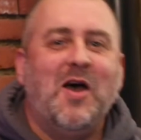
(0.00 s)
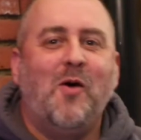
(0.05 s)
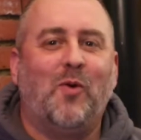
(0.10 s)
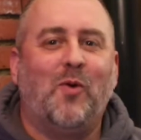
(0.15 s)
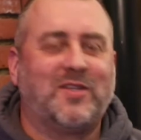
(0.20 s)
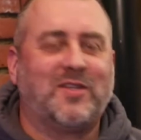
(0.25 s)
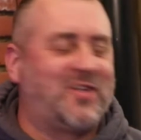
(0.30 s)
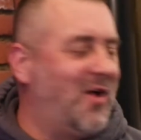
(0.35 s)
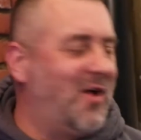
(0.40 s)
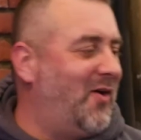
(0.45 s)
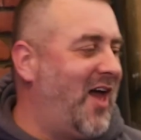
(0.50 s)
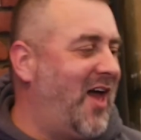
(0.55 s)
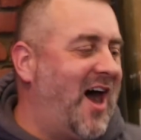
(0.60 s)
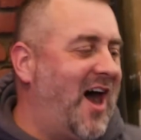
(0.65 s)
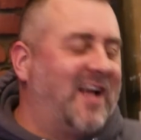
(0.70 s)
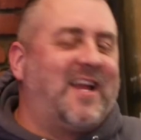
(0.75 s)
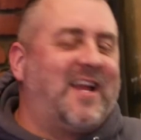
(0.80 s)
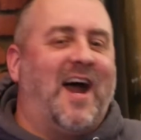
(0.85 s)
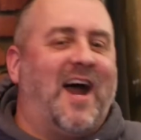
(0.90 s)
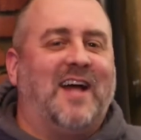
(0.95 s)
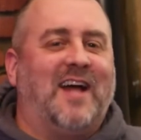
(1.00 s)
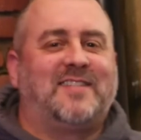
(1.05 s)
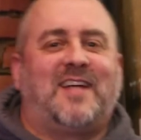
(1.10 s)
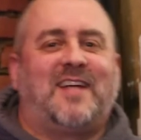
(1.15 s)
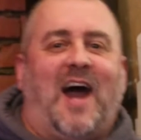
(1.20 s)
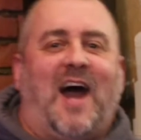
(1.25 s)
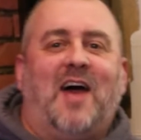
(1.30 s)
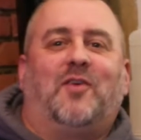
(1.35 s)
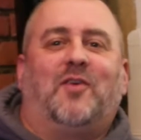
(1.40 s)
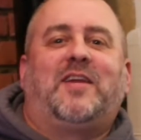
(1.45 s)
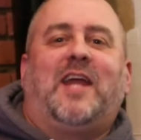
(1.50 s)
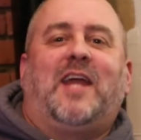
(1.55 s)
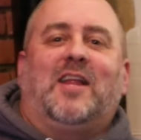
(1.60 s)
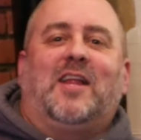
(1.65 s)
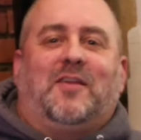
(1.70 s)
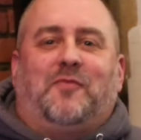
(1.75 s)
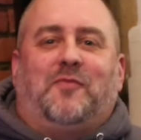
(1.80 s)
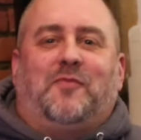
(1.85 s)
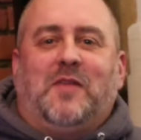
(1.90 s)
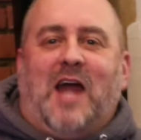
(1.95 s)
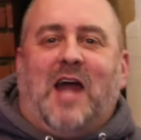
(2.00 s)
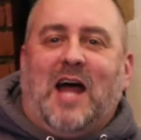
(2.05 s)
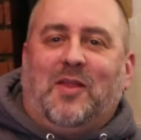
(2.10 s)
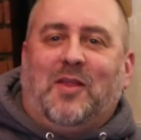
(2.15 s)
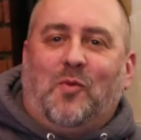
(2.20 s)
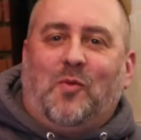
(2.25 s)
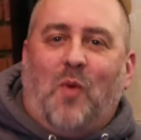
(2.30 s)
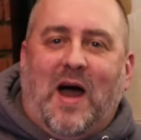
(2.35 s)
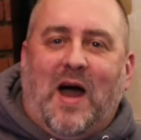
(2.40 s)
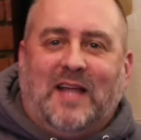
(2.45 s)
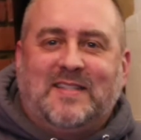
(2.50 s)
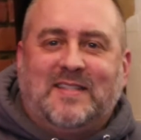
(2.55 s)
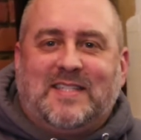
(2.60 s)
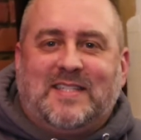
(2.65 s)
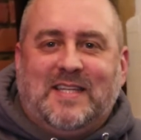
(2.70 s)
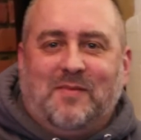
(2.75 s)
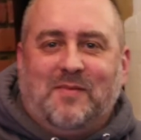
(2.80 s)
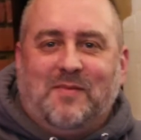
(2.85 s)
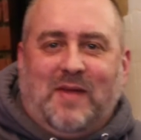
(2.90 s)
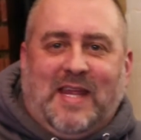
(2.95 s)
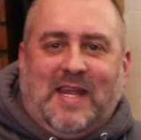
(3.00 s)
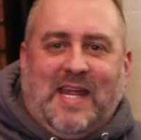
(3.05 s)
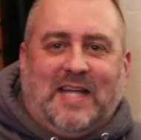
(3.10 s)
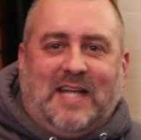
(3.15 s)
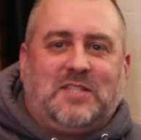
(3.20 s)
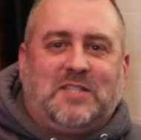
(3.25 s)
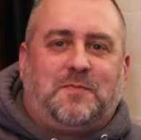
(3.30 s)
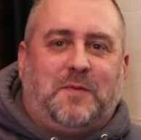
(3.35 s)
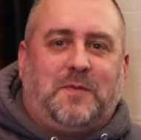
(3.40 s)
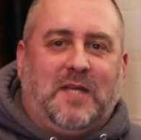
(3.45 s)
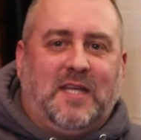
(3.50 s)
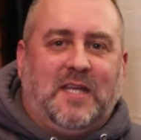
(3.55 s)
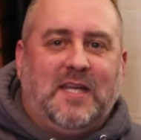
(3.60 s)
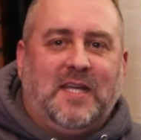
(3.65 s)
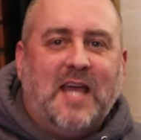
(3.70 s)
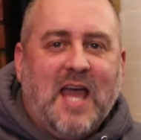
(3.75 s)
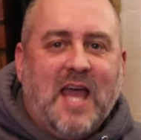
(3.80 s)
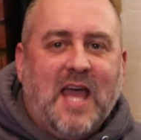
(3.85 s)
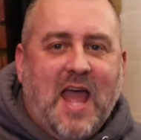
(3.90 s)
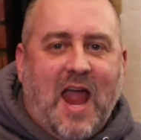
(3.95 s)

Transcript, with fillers: What's going on, guys? Kyle Kelly from the Island Wide team at EXP,